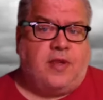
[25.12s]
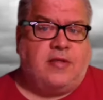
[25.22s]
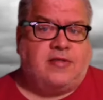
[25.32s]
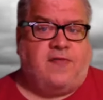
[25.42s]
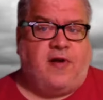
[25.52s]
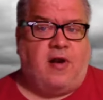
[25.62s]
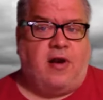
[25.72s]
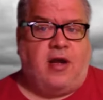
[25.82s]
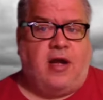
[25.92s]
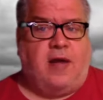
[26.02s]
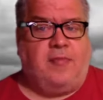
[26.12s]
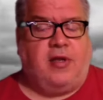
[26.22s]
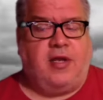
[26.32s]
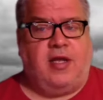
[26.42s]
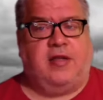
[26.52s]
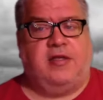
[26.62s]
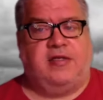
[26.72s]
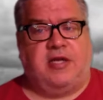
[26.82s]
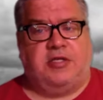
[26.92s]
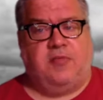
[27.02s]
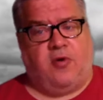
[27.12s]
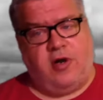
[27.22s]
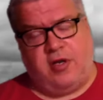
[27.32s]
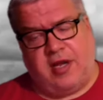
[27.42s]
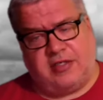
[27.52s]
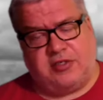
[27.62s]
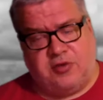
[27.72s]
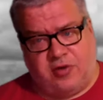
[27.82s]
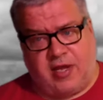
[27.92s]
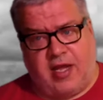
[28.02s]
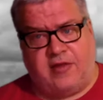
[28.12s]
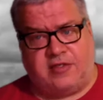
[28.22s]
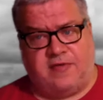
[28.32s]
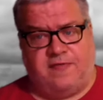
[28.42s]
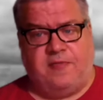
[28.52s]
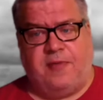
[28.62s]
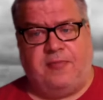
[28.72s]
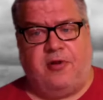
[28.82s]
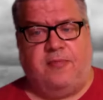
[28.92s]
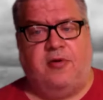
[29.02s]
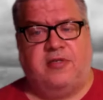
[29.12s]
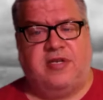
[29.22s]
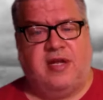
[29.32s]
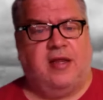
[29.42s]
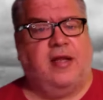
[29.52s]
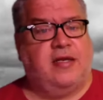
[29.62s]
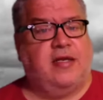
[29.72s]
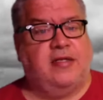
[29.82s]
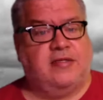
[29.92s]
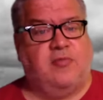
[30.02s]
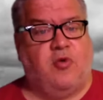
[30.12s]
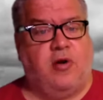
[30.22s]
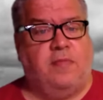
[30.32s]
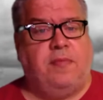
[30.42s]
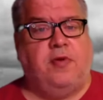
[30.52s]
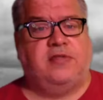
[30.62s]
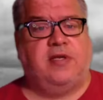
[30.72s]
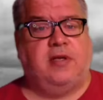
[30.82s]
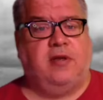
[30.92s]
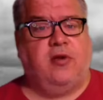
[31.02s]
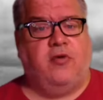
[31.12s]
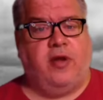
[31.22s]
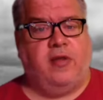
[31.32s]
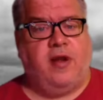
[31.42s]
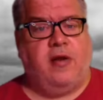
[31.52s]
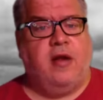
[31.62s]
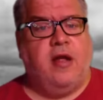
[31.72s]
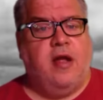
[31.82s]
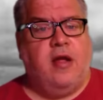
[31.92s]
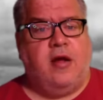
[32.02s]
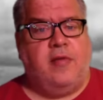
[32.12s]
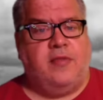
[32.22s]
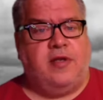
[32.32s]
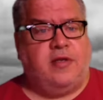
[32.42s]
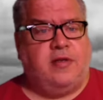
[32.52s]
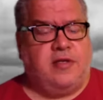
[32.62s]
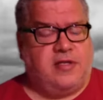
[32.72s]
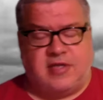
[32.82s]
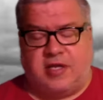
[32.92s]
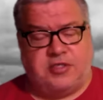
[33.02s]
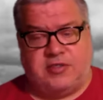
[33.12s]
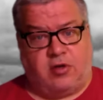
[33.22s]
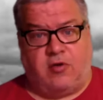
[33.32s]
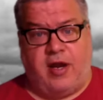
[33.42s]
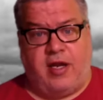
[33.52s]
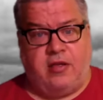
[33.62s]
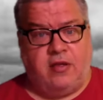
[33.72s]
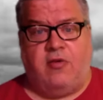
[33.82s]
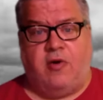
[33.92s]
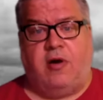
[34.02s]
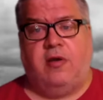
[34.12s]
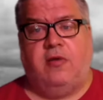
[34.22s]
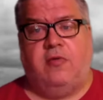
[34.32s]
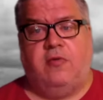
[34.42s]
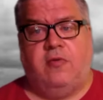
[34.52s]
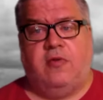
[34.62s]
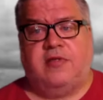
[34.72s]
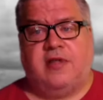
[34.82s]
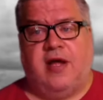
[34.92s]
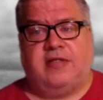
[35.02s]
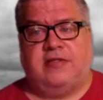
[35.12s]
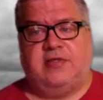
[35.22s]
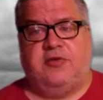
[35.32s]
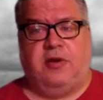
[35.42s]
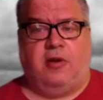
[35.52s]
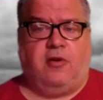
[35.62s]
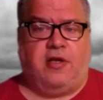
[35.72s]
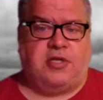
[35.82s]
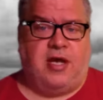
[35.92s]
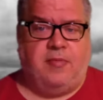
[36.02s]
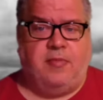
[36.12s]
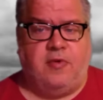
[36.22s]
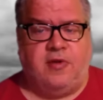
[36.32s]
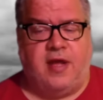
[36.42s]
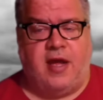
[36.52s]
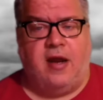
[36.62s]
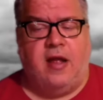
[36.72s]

So far, I'm looking at the discussion board, and you guys are doing okay. There's a few people that are posting. I'd like to get some more posting going there. The discussions are great. This class is doing a great job with that.